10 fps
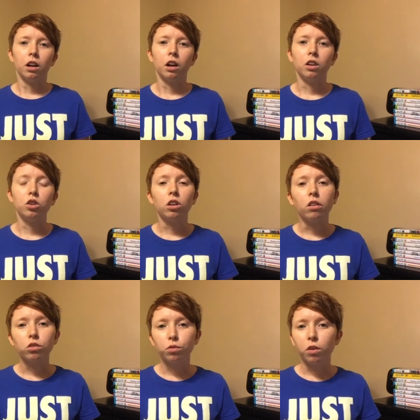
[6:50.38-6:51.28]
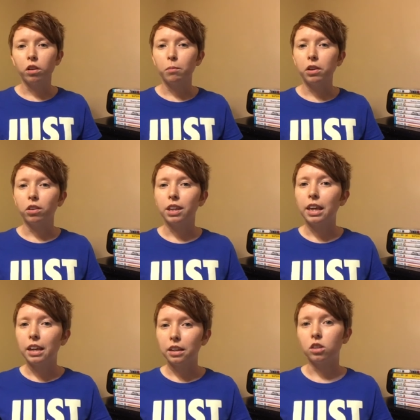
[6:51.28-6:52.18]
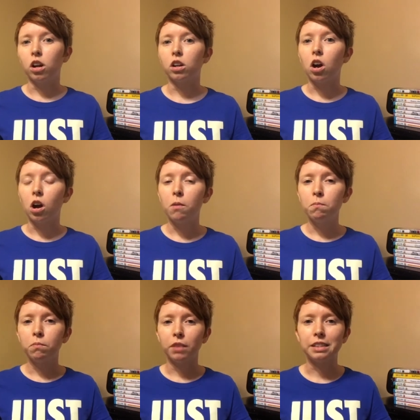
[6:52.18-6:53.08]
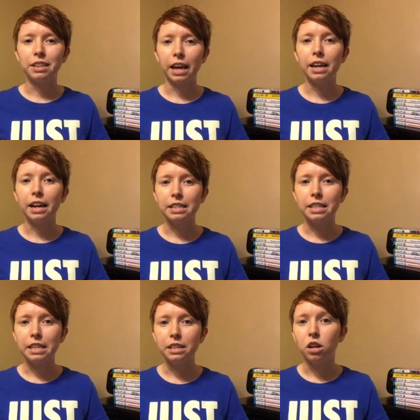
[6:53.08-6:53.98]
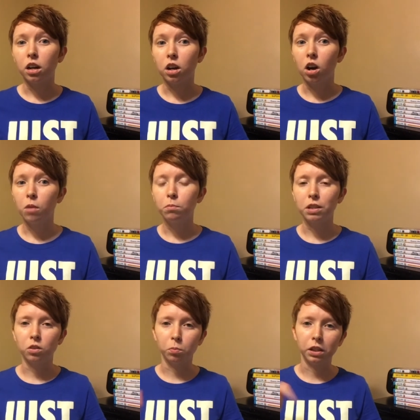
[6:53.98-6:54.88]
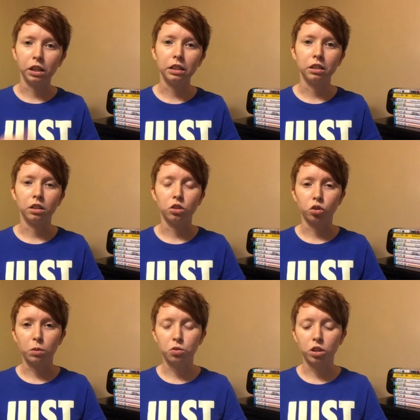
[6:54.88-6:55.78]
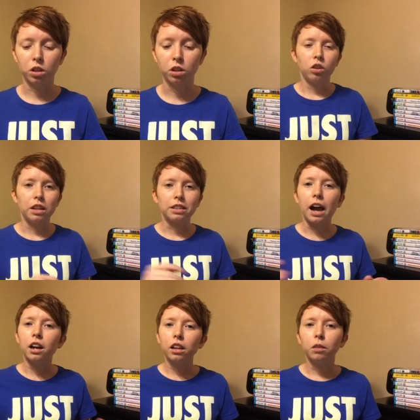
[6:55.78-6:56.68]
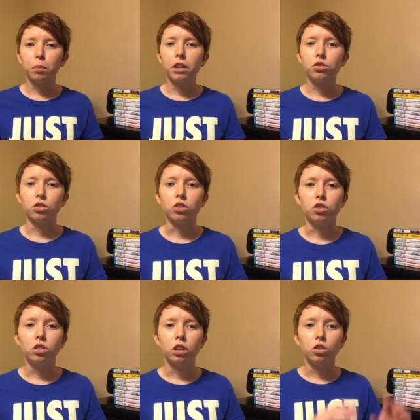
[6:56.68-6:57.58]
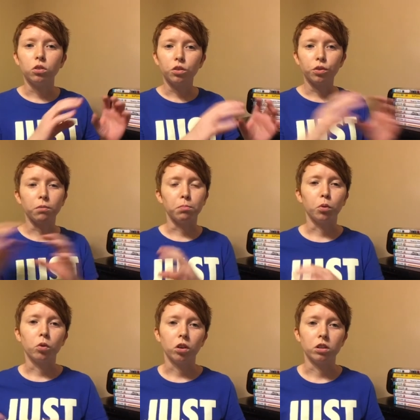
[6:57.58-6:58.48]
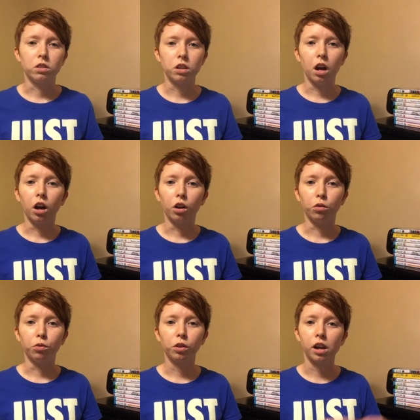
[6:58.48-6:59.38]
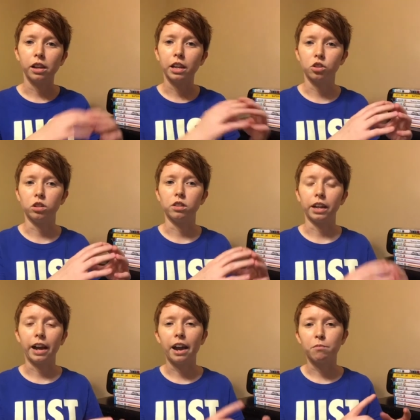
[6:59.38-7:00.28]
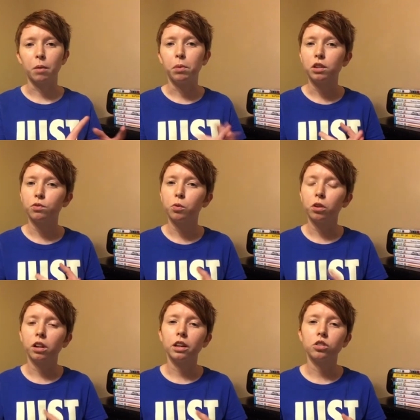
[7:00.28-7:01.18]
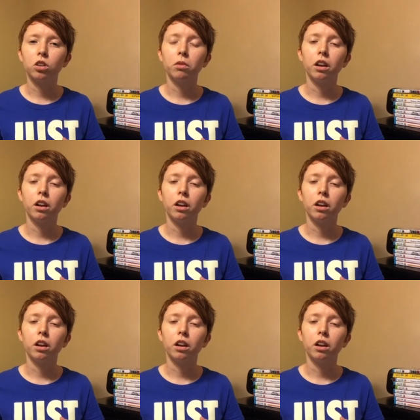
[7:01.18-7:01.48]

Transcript: Uh, you can also follow me on kit.com. That's K-I-T.com. It'll be linked in the description. It's kind of like Pinterest. You can do different boards of collections. Like I have my PS4 collection on